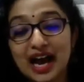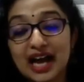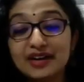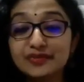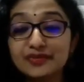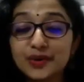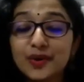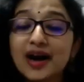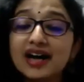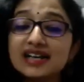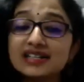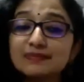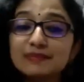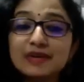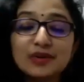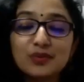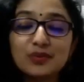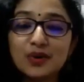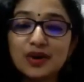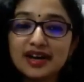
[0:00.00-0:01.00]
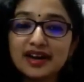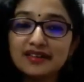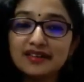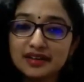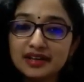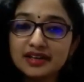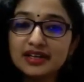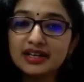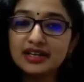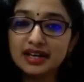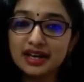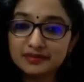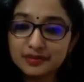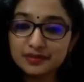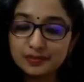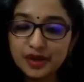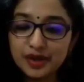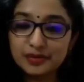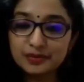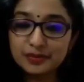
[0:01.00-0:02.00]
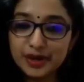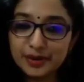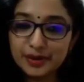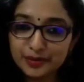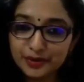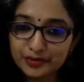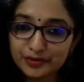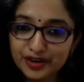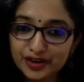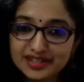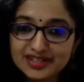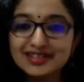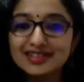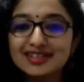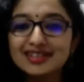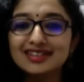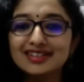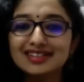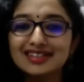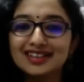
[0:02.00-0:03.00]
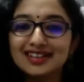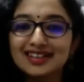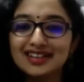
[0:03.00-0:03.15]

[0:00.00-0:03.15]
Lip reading: And if you ask me what I really love about my profession,